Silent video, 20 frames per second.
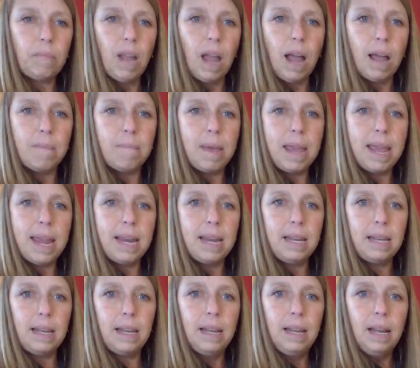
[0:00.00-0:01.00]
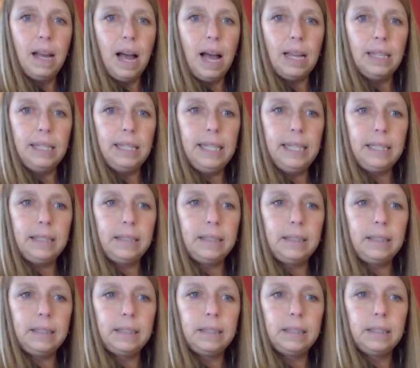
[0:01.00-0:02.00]
I made a
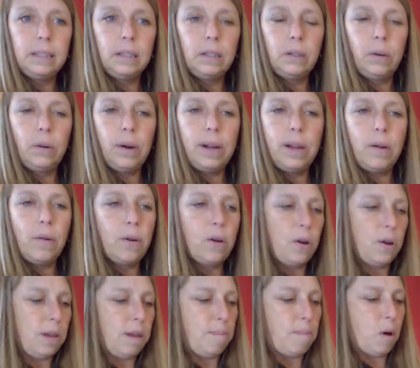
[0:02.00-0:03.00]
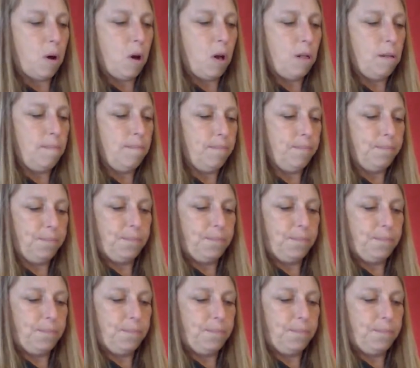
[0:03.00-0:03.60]
little Oreo cookie ball,